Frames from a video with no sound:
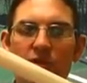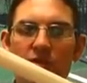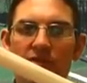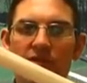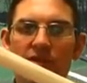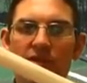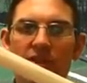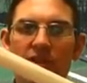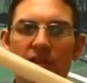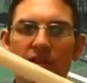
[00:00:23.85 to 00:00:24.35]

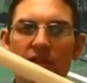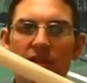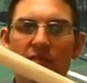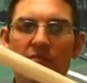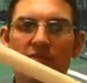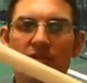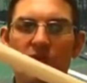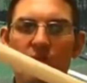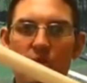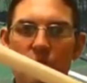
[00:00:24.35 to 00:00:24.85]

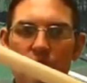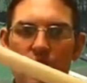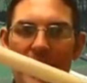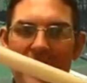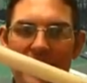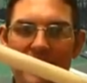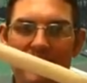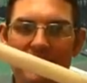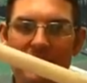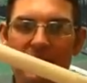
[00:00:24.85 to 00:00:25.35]
overcome the
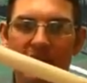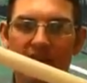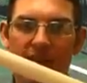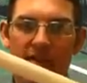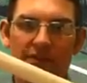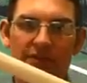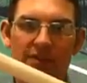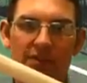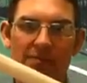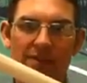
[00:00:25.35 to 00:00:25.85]
weight
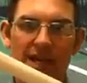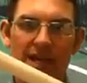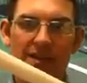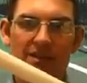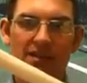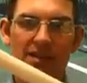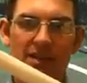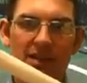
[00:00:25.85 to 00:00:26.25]
of the bat?